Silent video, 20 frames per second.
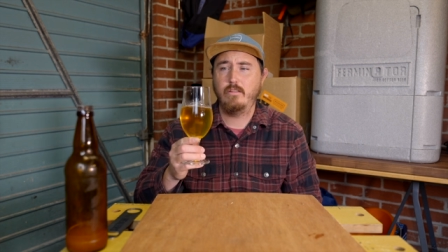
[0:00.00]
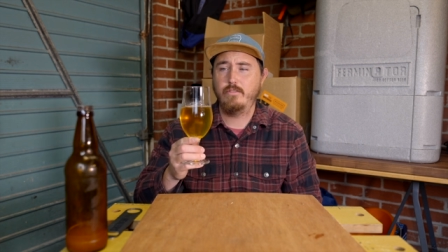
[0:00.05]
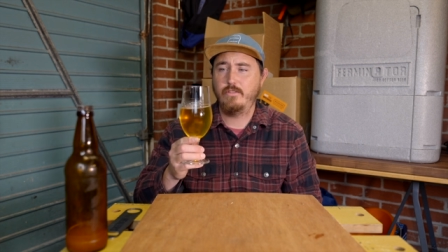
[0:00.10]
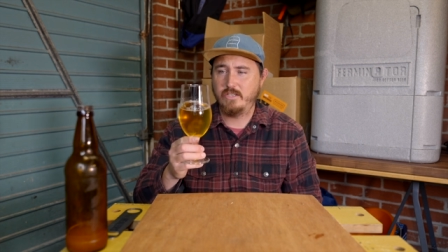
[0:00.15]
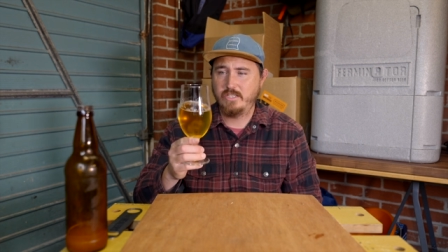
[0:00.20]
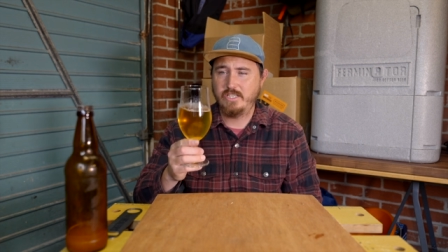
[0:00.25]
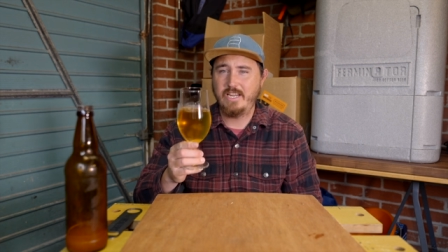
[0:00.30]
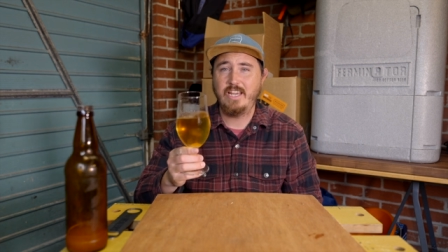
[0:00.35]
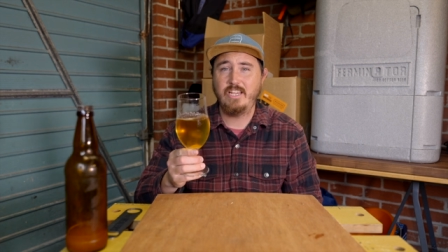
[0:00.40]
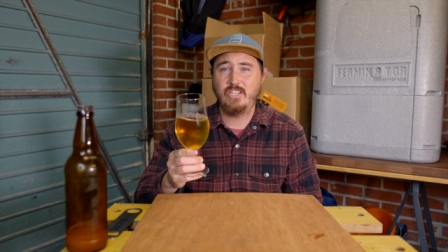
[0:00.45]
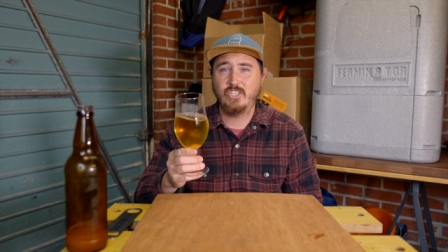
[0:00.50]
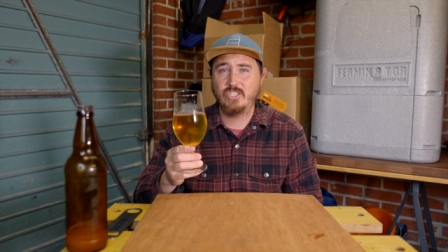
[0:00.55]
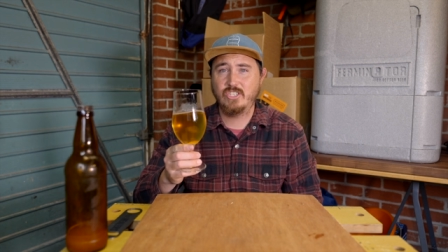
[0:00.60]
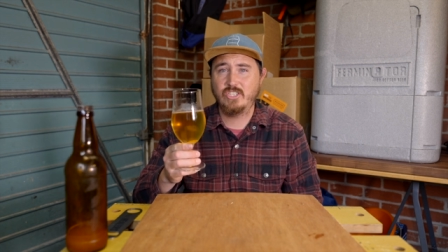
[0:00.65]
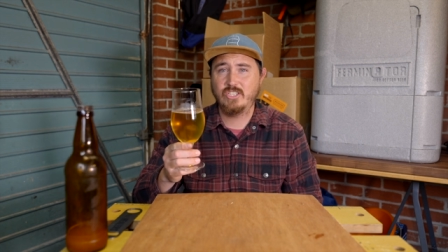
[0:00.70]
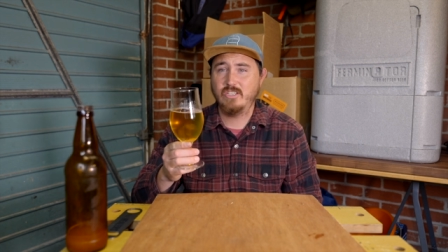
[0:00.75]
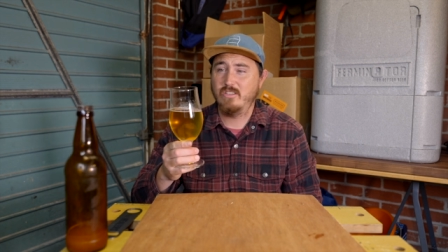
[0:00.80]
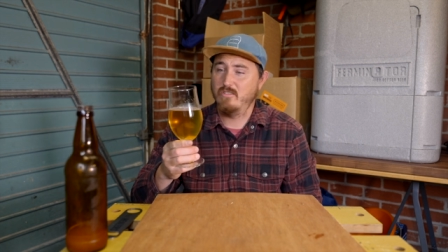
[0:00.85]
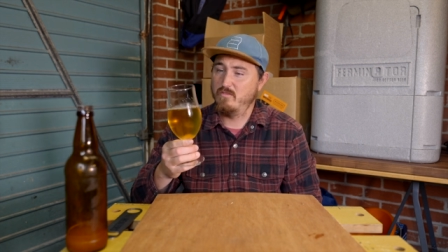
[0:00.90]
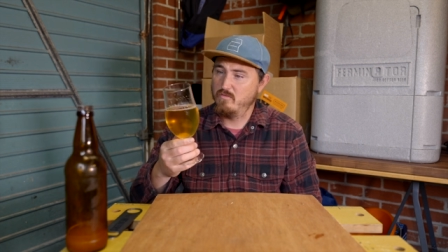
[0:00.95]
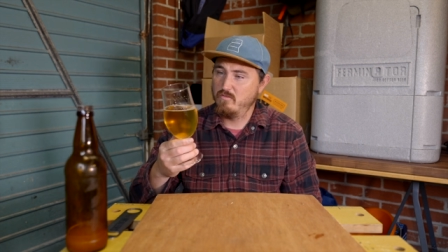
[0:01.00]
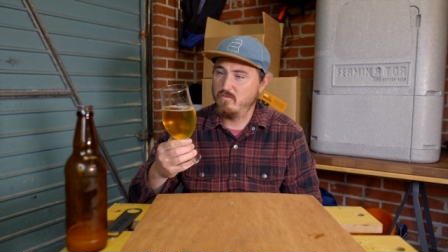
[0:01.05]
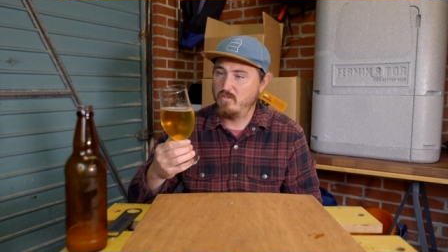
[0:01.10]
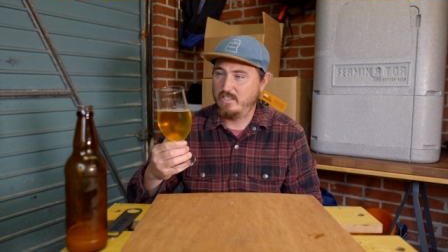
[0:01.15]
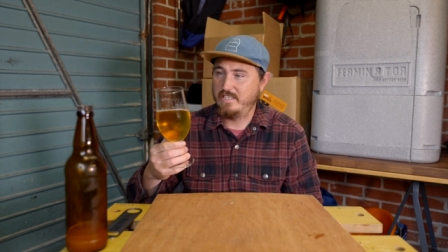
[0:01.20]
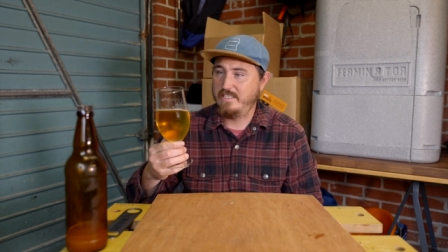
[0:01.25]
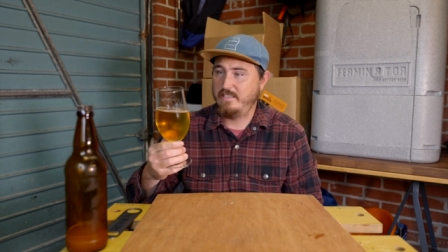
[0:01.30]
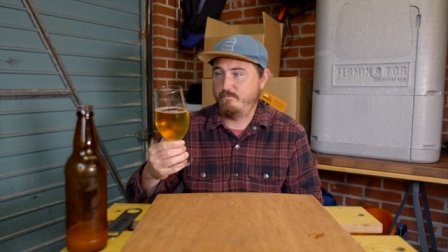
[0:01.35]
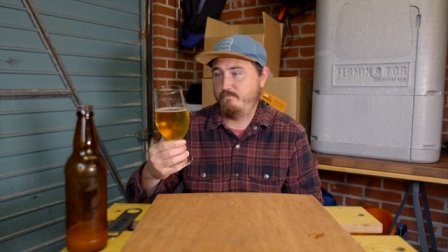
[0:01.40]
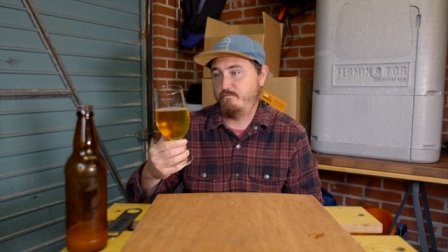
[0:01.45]
that tastes
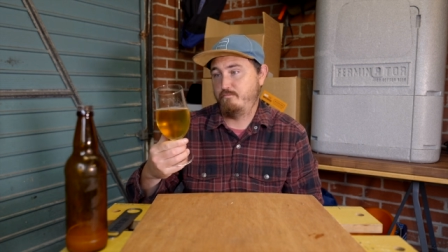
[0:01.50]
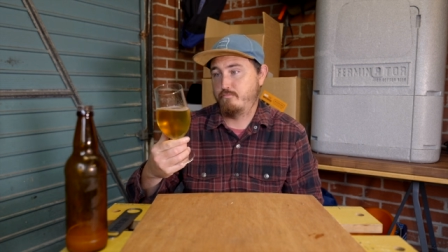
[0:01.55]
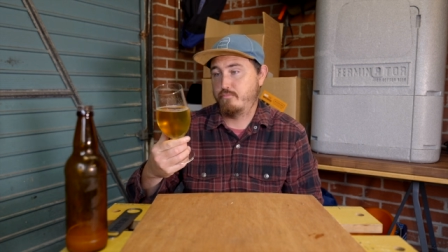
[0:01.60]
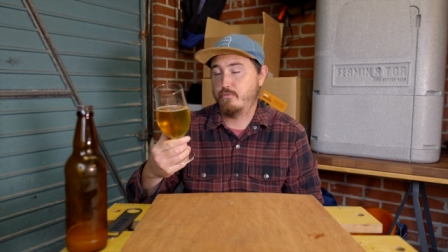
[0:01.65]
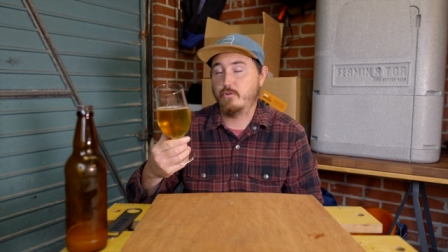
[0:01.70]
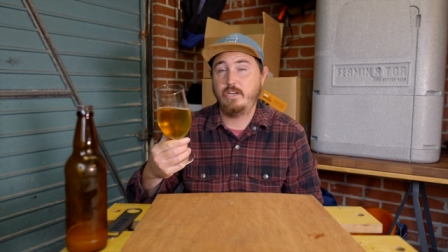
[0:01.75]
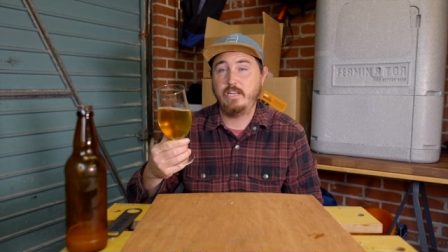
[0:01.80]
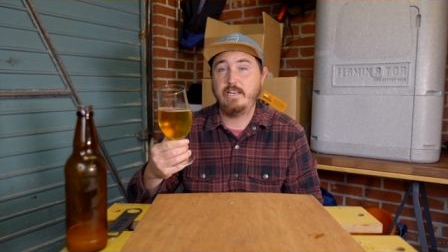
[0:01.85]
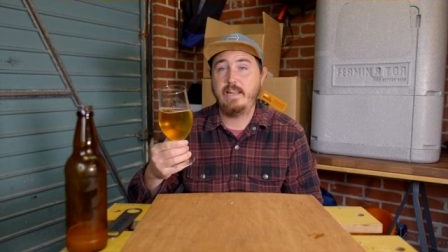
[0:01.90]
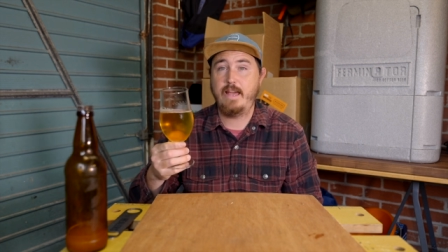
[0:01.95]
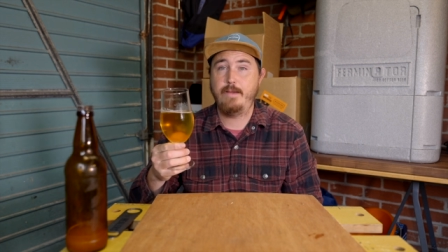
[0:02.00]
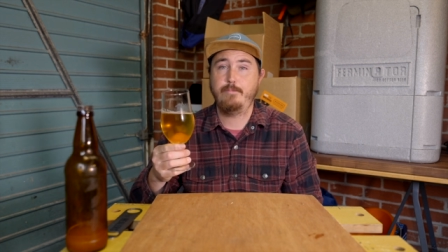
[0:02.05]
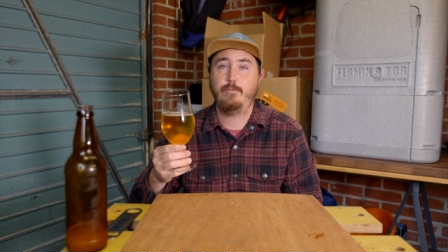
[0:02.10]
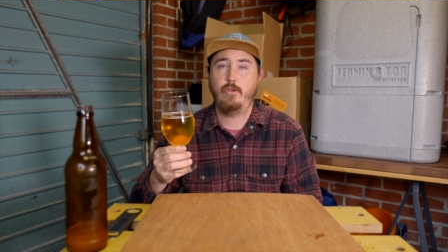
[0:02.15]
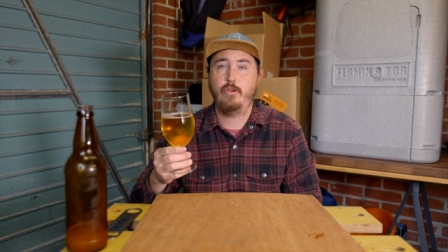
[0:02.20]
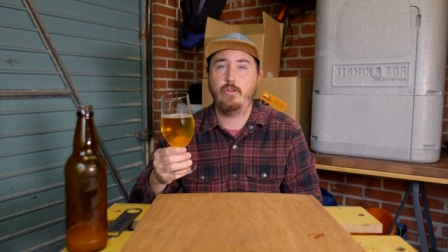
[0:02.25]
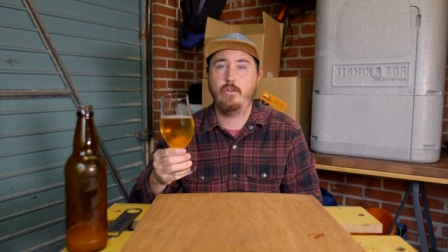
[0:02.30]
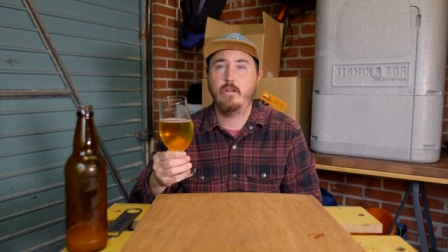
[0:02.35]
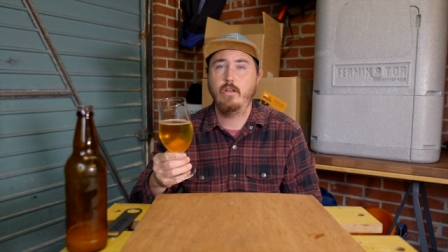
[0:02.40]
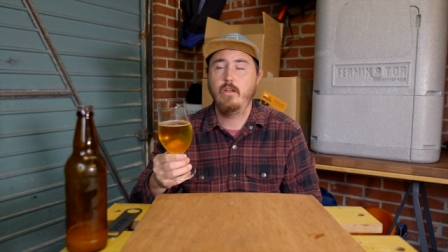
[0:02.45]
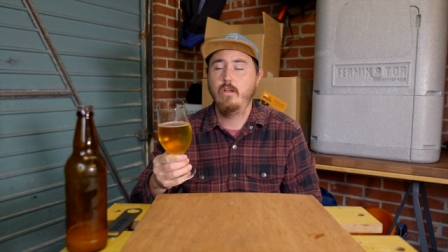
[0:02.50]
pretty damn good.